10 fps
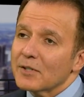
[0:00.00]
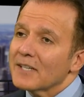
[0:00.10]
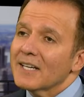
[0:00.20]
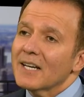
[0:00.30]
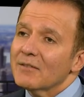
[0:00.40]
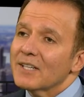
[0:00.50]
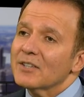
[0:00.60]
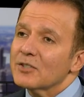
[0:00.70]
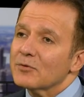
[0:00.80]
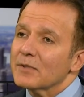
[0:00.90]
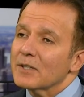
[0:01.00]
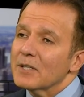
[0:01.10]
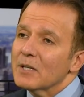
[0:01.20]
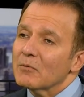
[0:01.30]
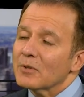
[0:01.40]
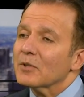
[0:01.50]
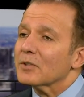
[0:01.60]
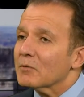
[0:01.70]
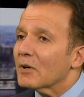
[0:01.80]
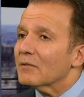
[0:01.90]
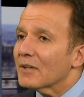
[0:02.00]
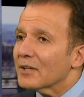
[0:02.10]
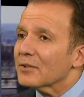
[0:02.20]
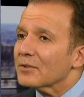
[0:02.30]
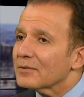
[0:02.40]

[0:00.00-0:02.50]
You can't have an industry with only one vendor.